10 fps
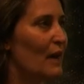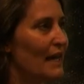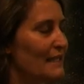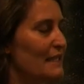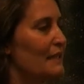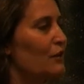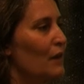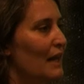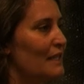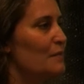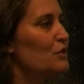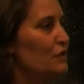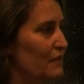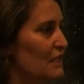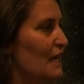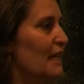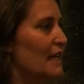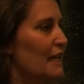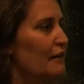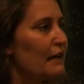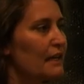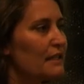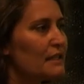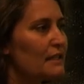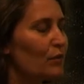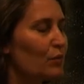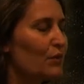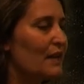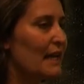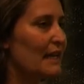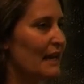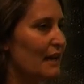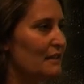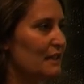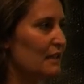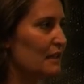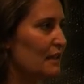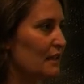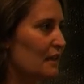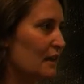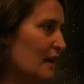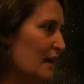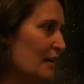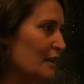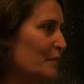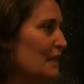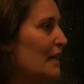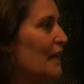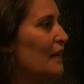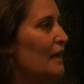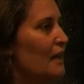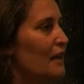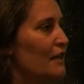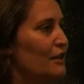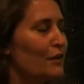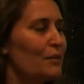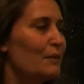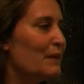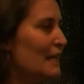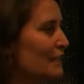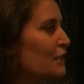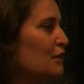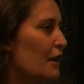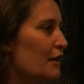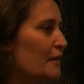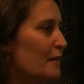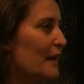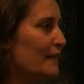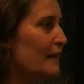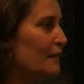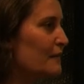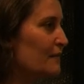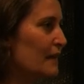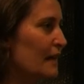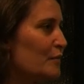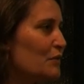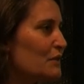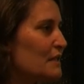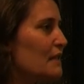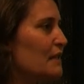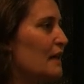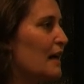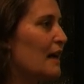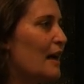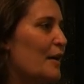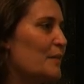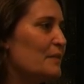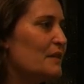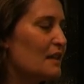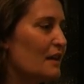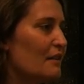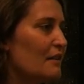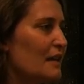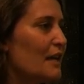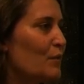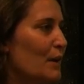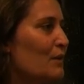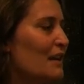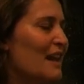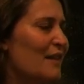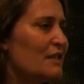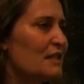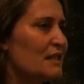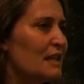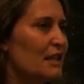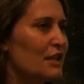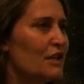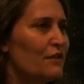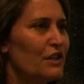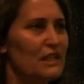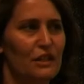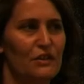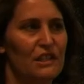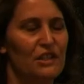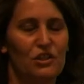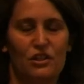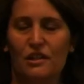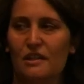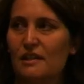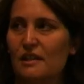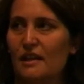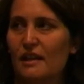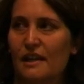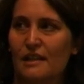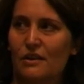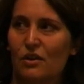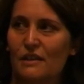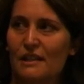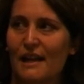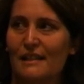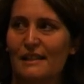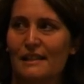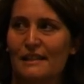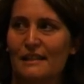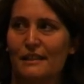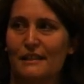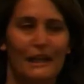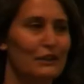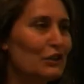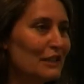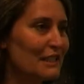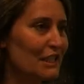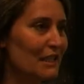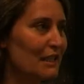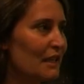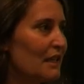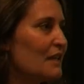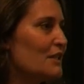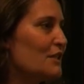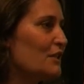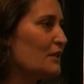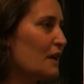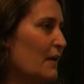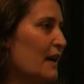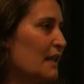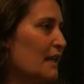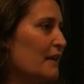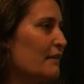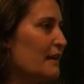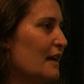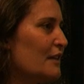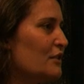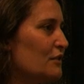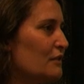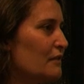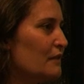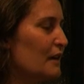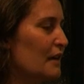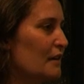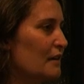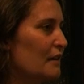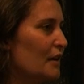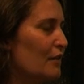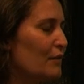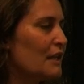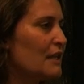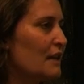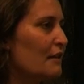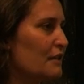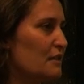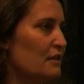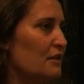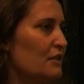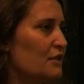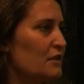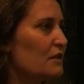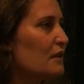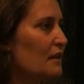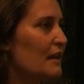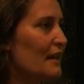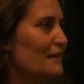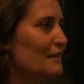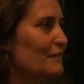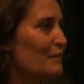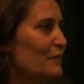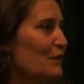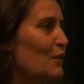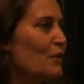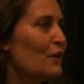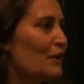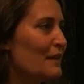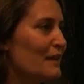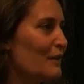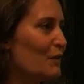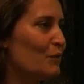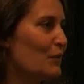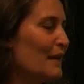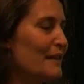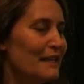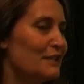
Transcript: as the koalas move into other areas, will they encounter chlamydia? You know, we need to know about the health of the animals. So yeah, we would love to see the university use its students and its contacts and its technology to go out there and do a really thorough search. And you know, we're the